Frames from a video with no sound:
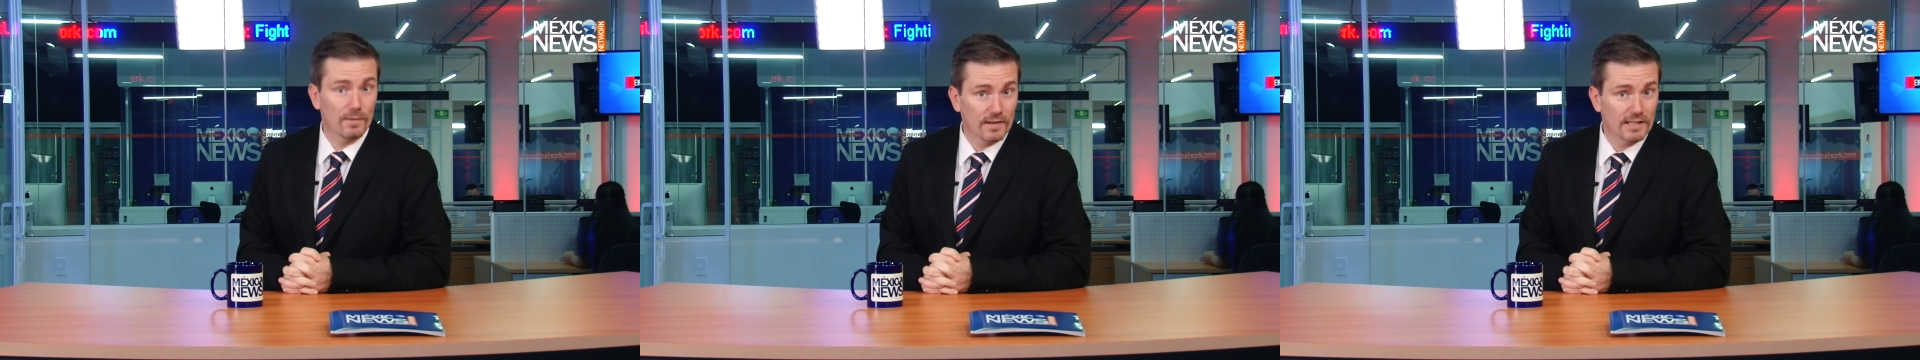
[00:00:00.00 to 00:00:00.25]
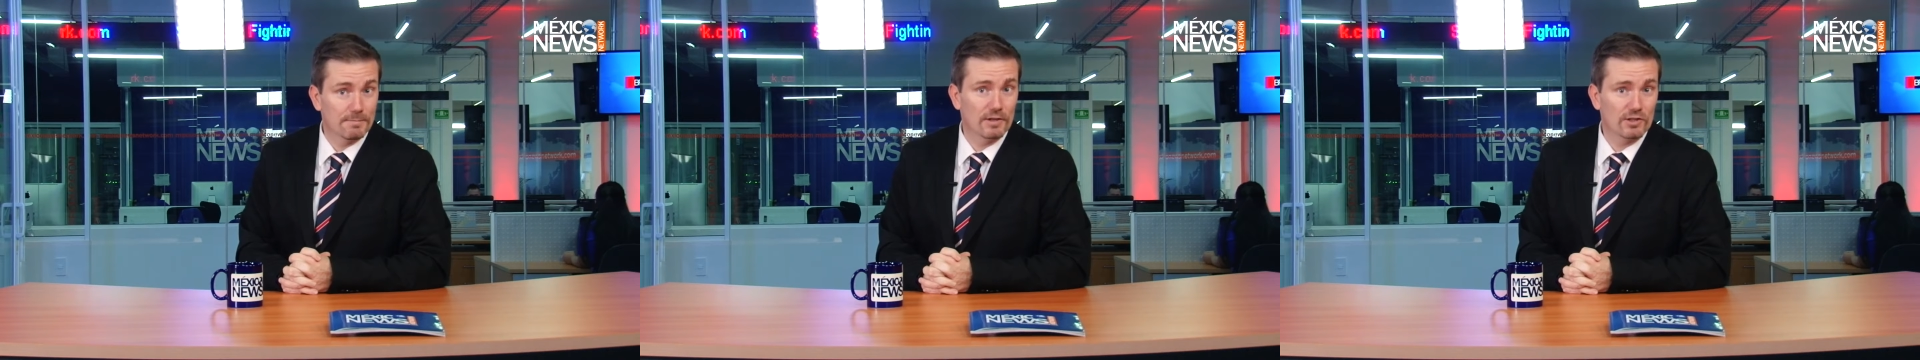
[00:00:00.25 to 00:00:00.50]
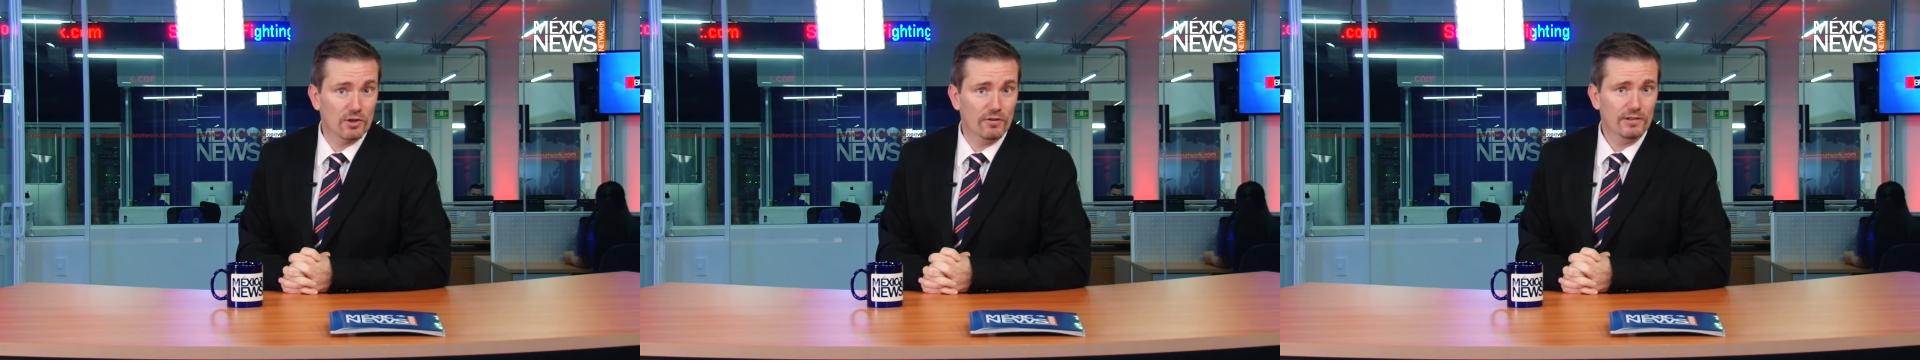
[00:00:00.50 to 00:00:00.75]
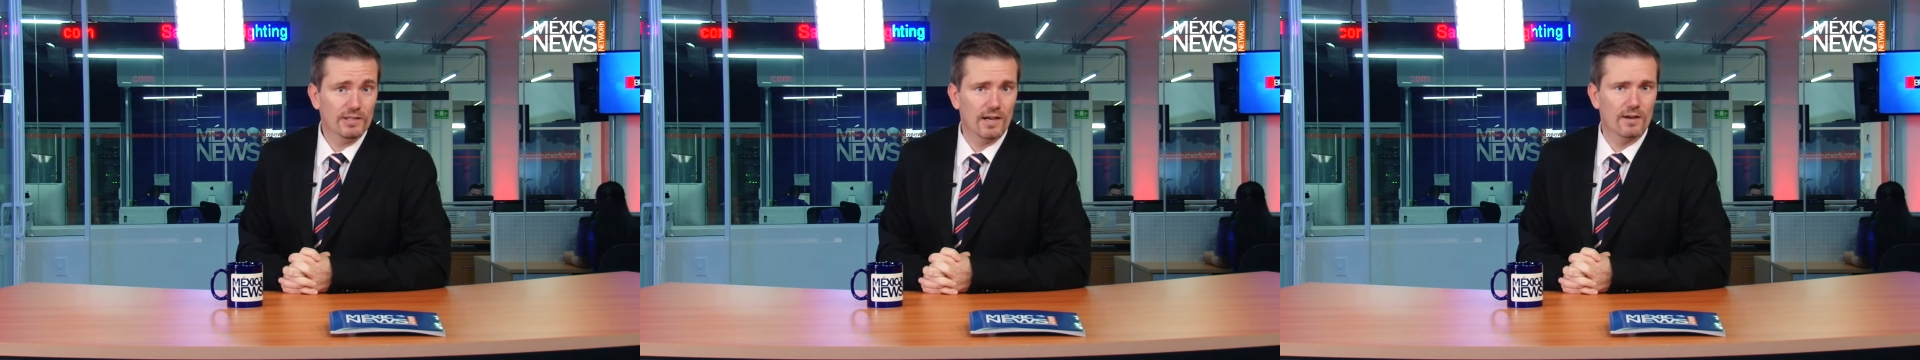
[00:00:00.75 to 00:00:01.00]
with his
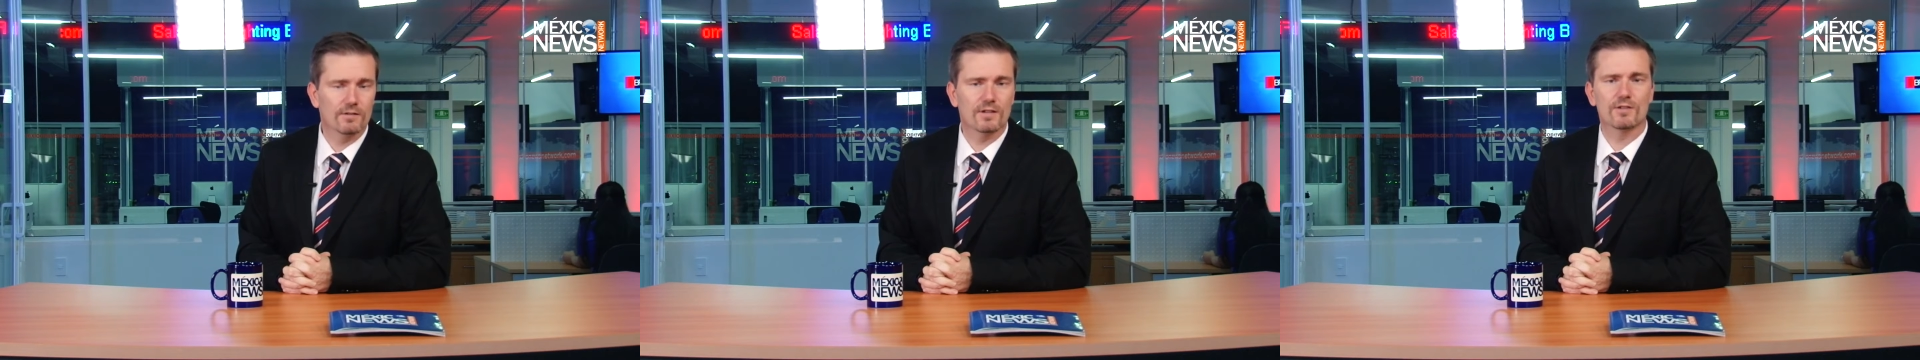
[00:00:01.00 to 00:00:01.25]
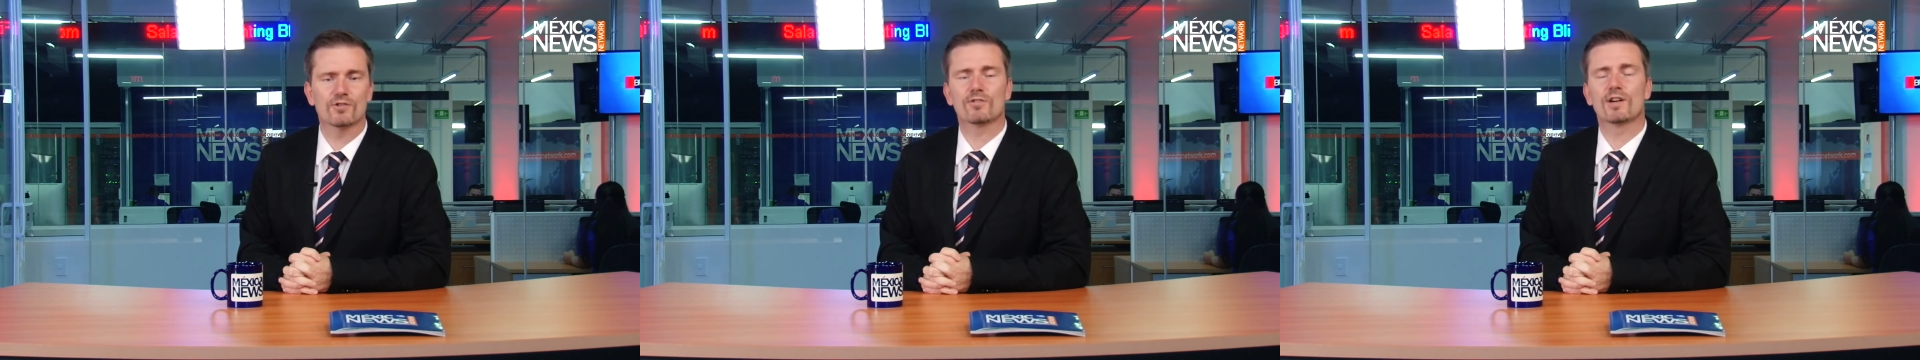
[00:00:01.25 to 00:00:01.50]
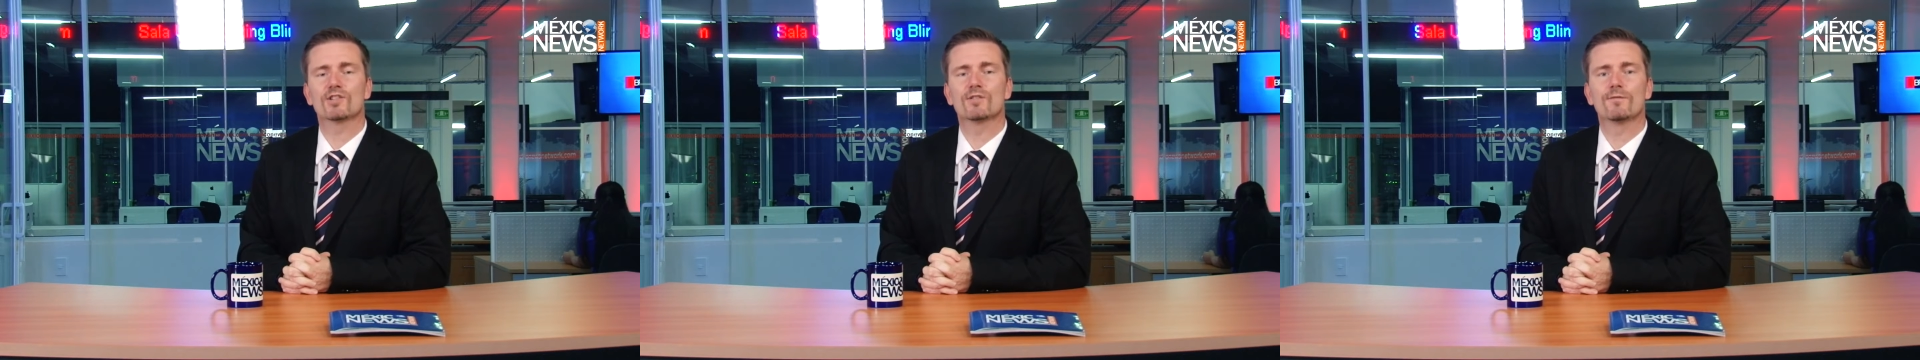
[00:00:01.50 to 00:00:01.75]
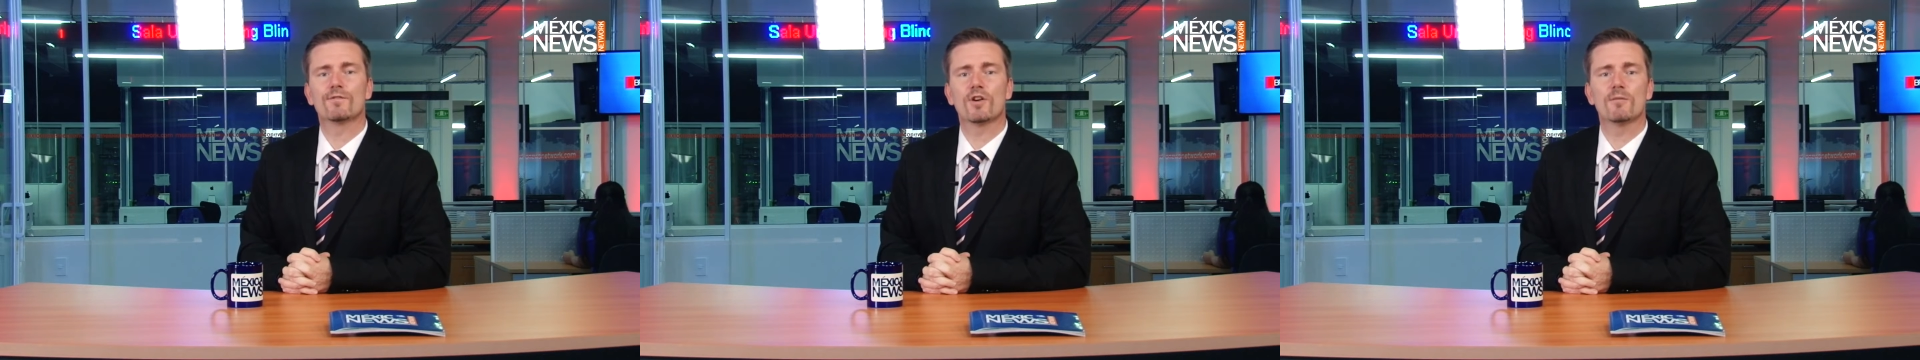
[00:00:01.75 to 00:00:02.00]
majority-owned
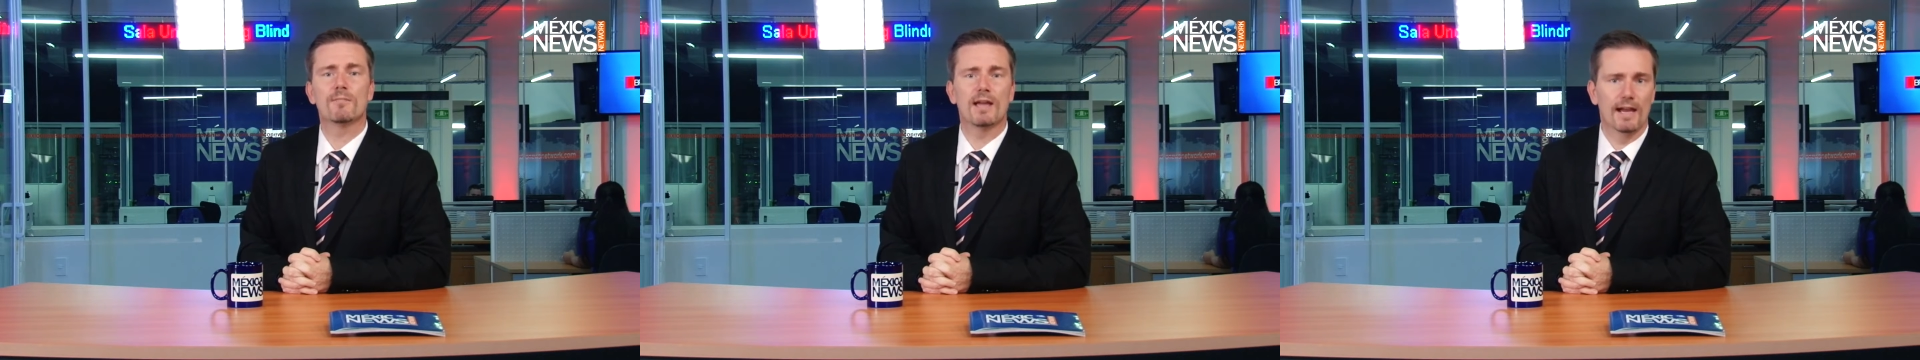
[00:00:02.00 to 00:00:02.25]
construction firm